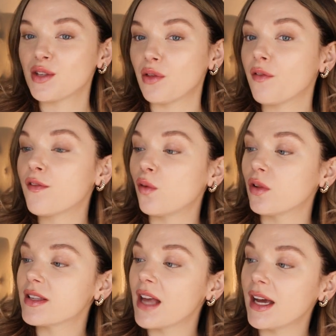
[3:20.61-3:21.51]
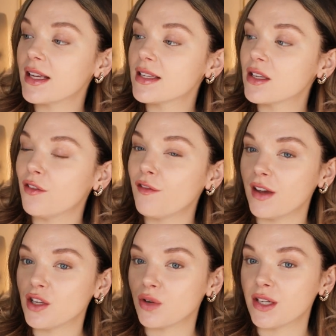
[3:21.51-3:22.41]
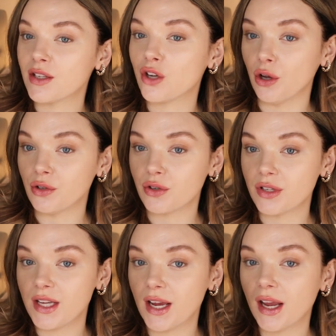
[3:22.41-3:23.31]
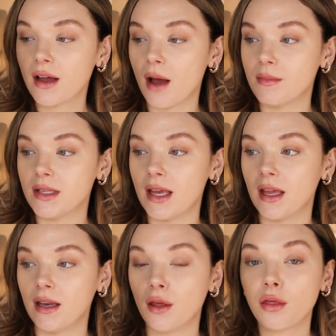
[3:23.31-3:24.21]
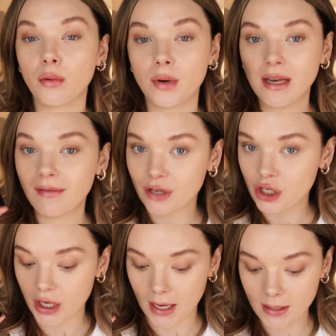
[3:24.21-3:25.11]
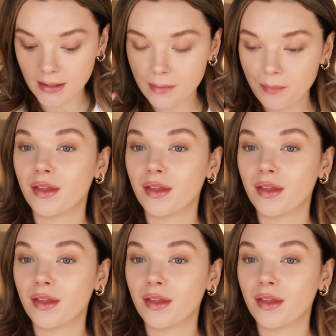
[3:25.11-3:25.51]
So the full size Face Trace contour stick comes in 3 different shades.